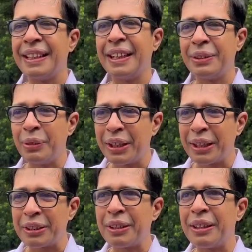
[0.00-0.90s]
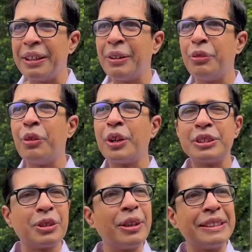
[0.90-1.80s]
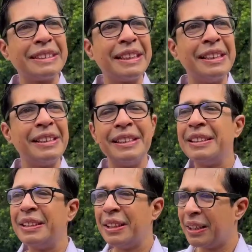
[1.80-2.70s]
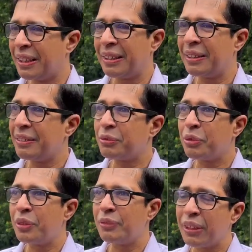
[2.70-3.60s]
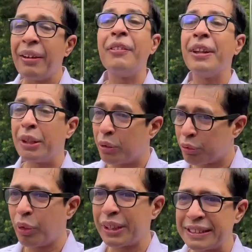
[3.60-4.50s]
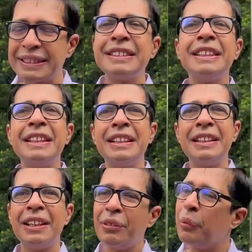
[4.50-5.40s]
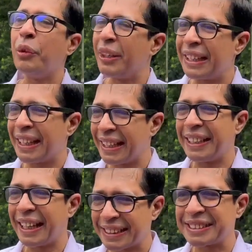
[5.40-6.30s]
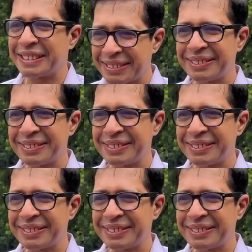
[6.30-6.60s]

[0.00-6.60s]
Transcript: and doing it, uh, you know, focused on a single, uh, we have a very good focus. We're moving in the right direction.